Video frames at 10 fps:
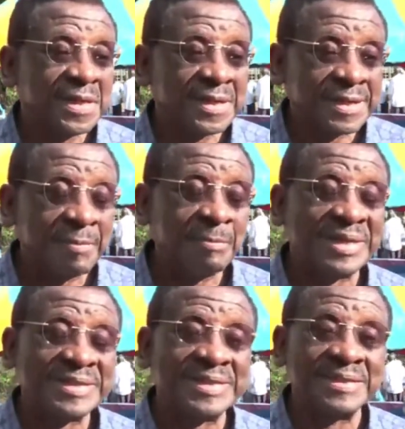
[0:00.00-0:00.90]
a uh,
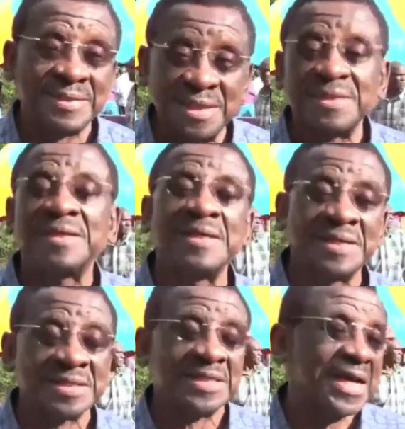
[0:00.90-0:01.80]
rampart. General
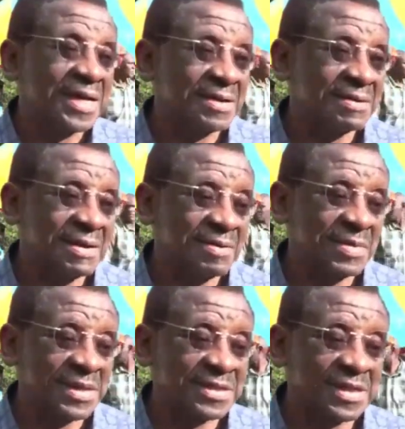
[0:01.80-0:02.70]
Denisiah, I
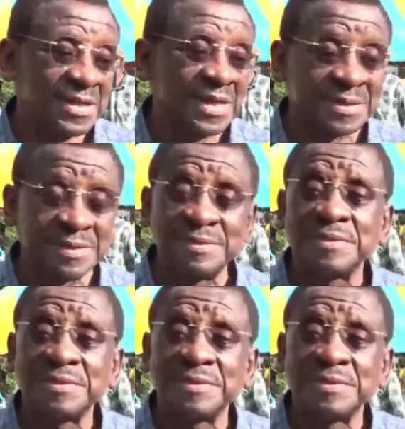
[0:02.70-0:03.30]
must say that,